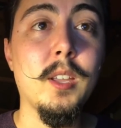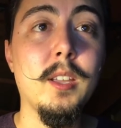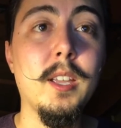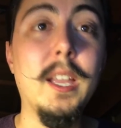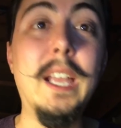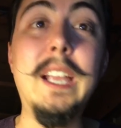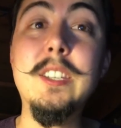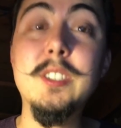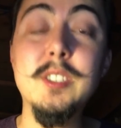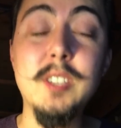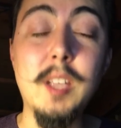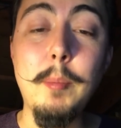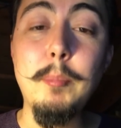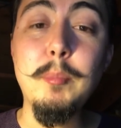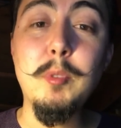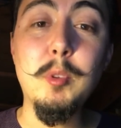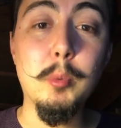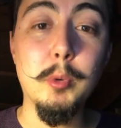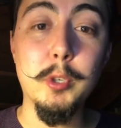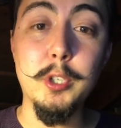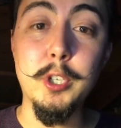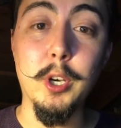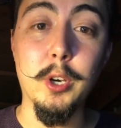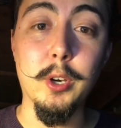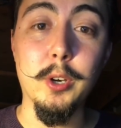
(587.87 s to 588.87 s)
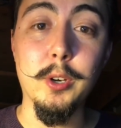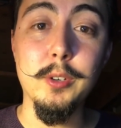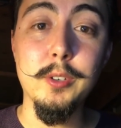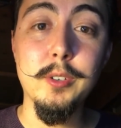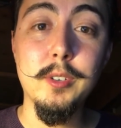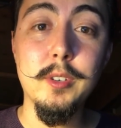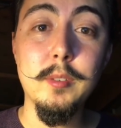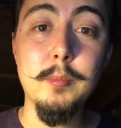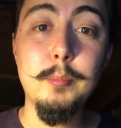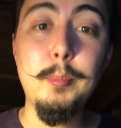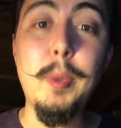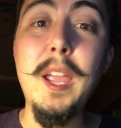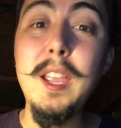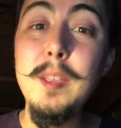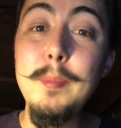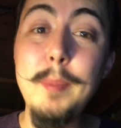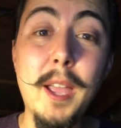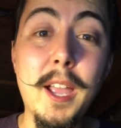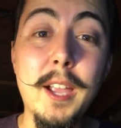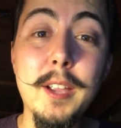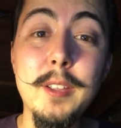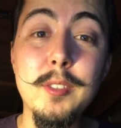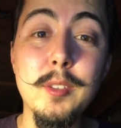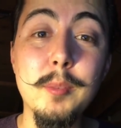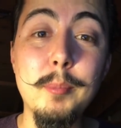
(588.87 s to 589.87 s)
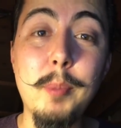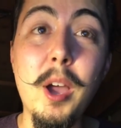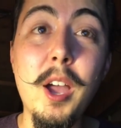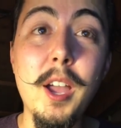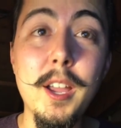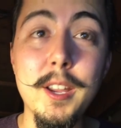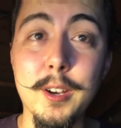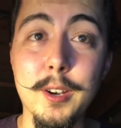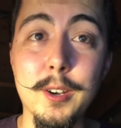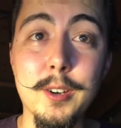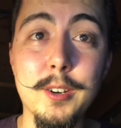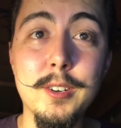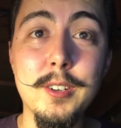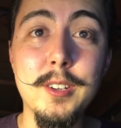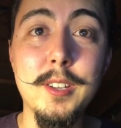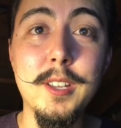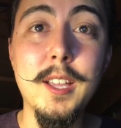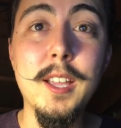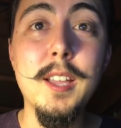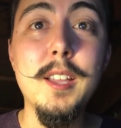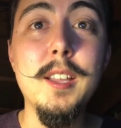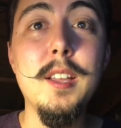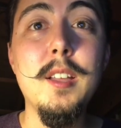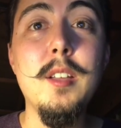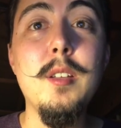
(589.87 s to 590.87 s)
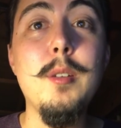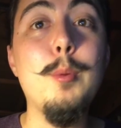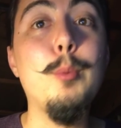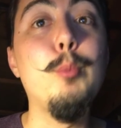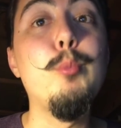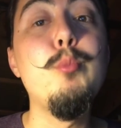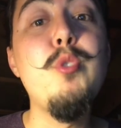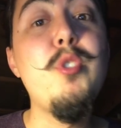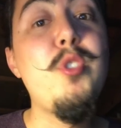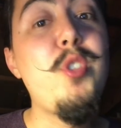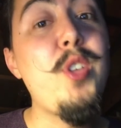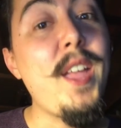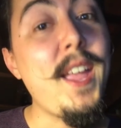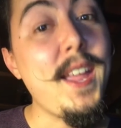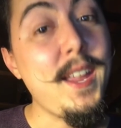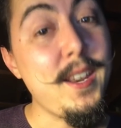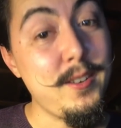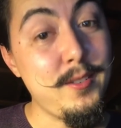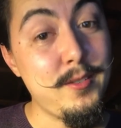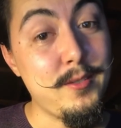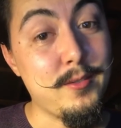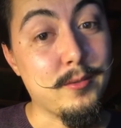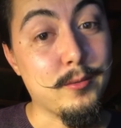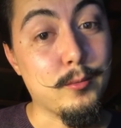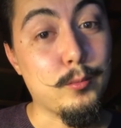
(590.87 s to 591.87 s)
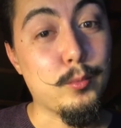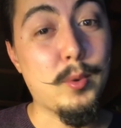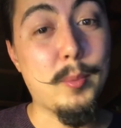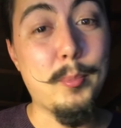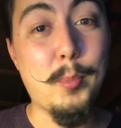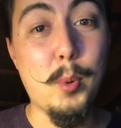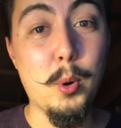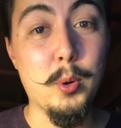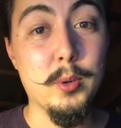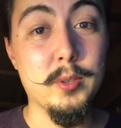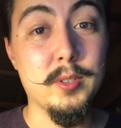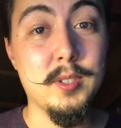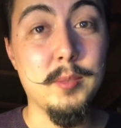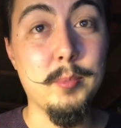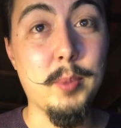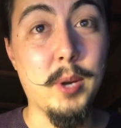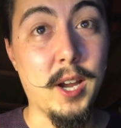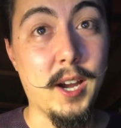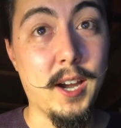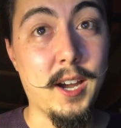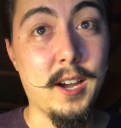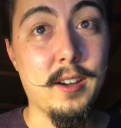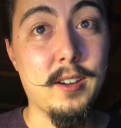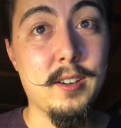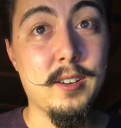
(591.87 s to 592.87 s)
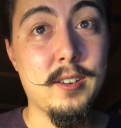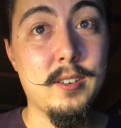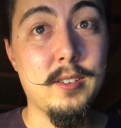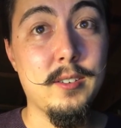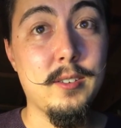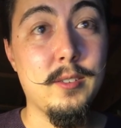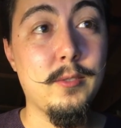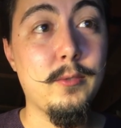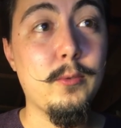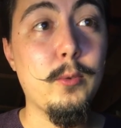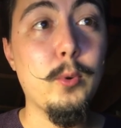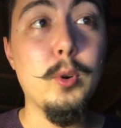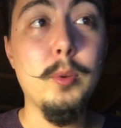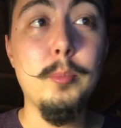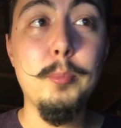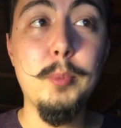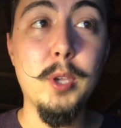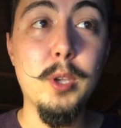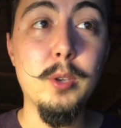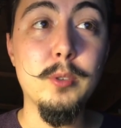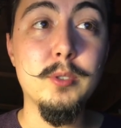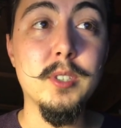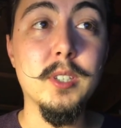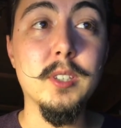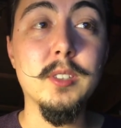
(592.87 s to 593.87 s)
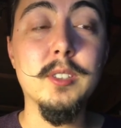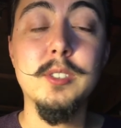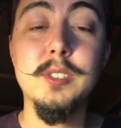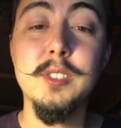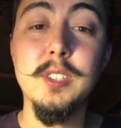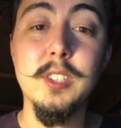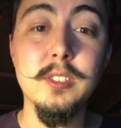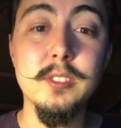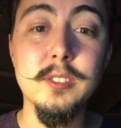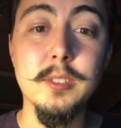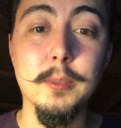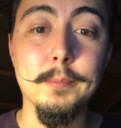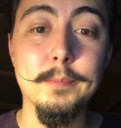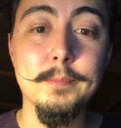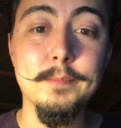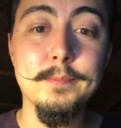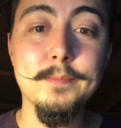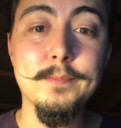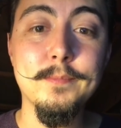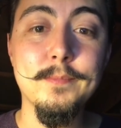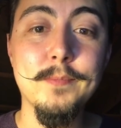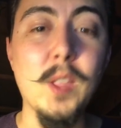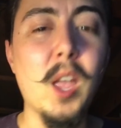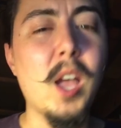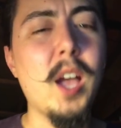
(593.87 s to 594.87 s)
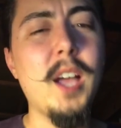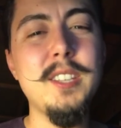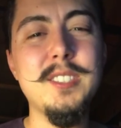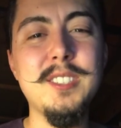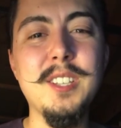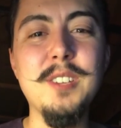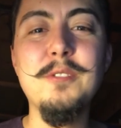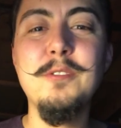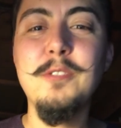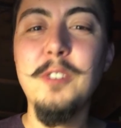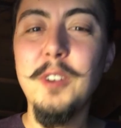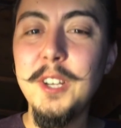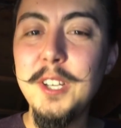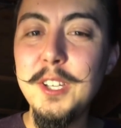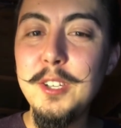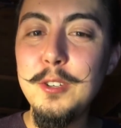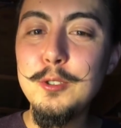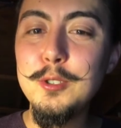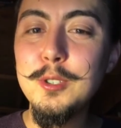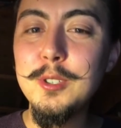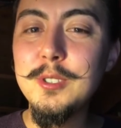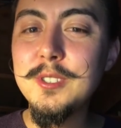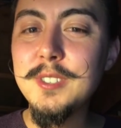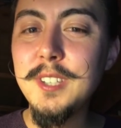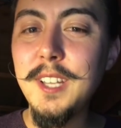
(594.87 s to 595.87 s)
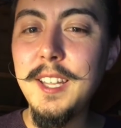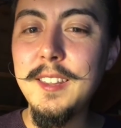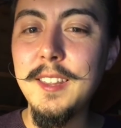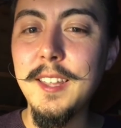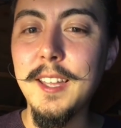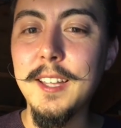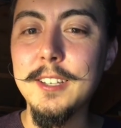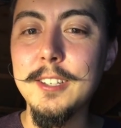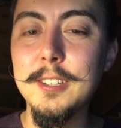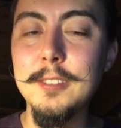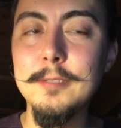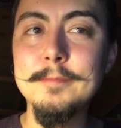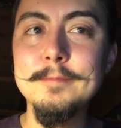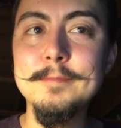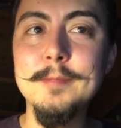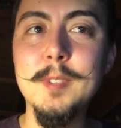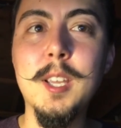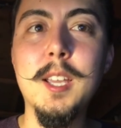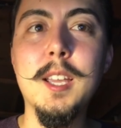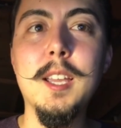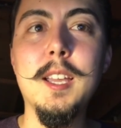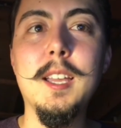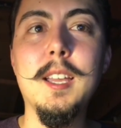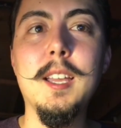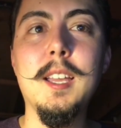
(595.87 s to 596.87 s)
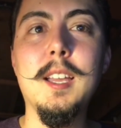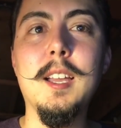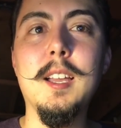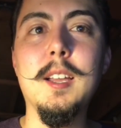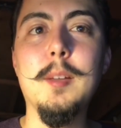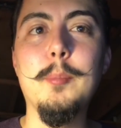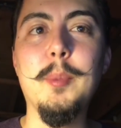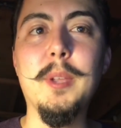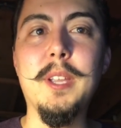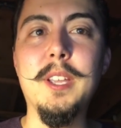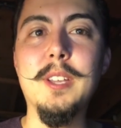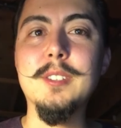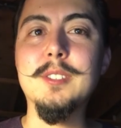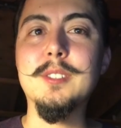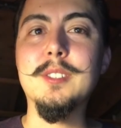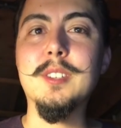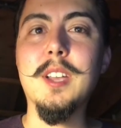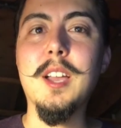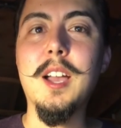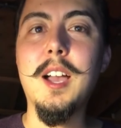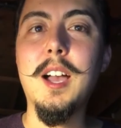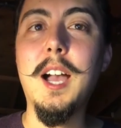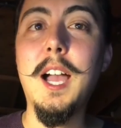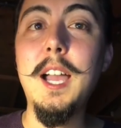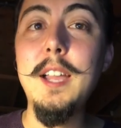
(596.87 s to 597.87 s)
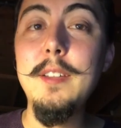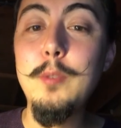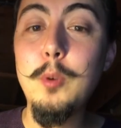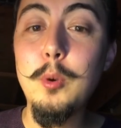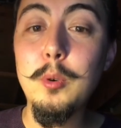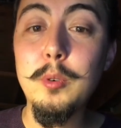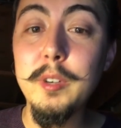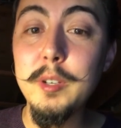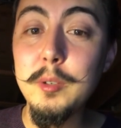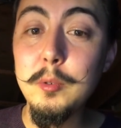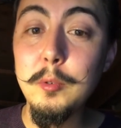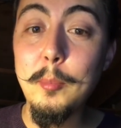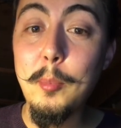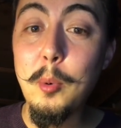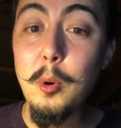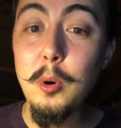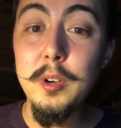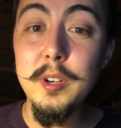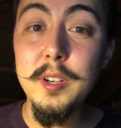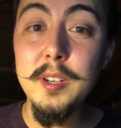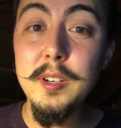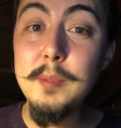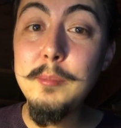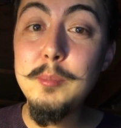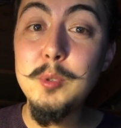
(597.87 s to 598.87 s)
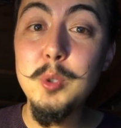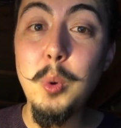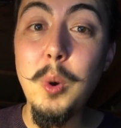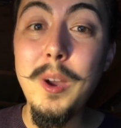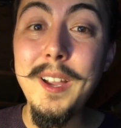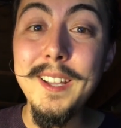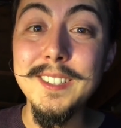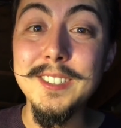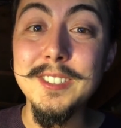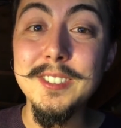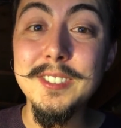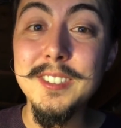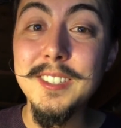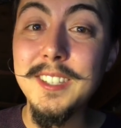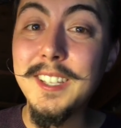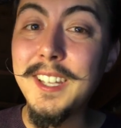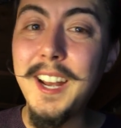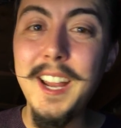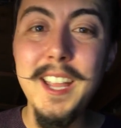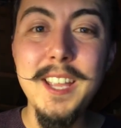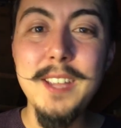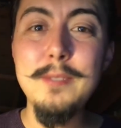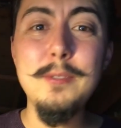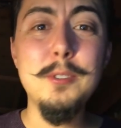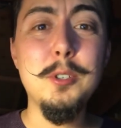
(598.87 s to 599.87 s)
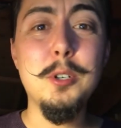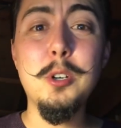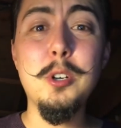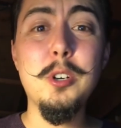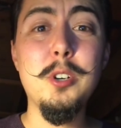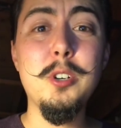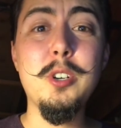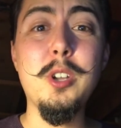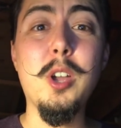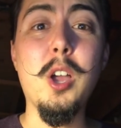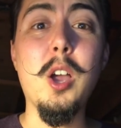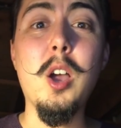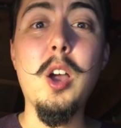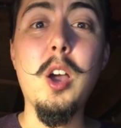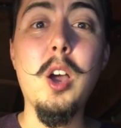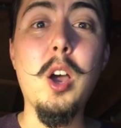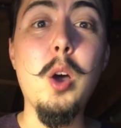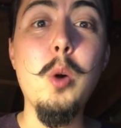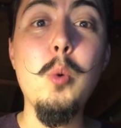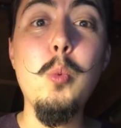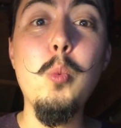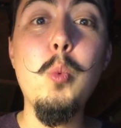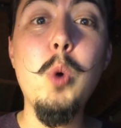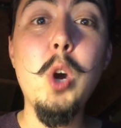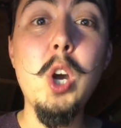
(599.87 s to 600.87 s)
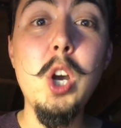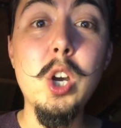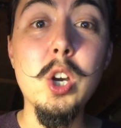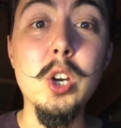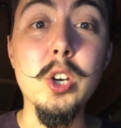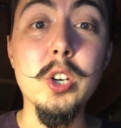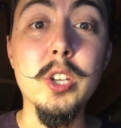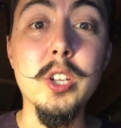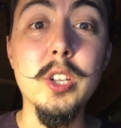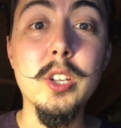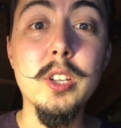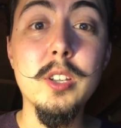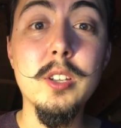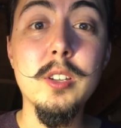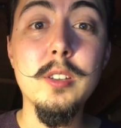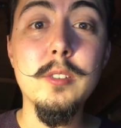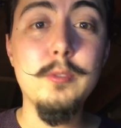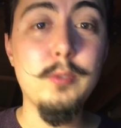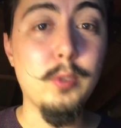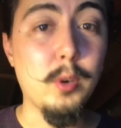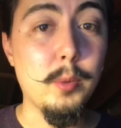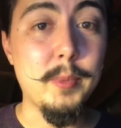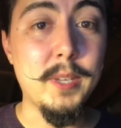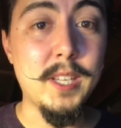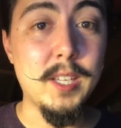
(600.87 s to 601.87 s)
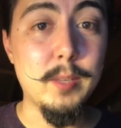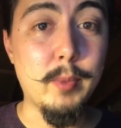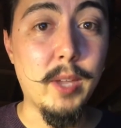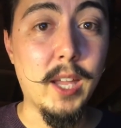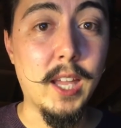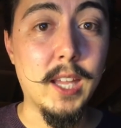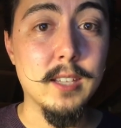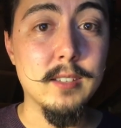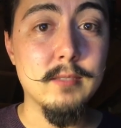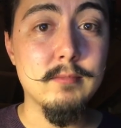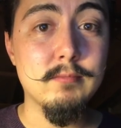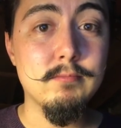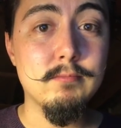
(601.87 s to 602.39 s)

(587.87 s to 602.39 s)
Accept the return, pay back the buyer, then report the buyer for abusing the system. I say, funny you should say that, because I've already reported him twice, and I haven't heard a word from eBay.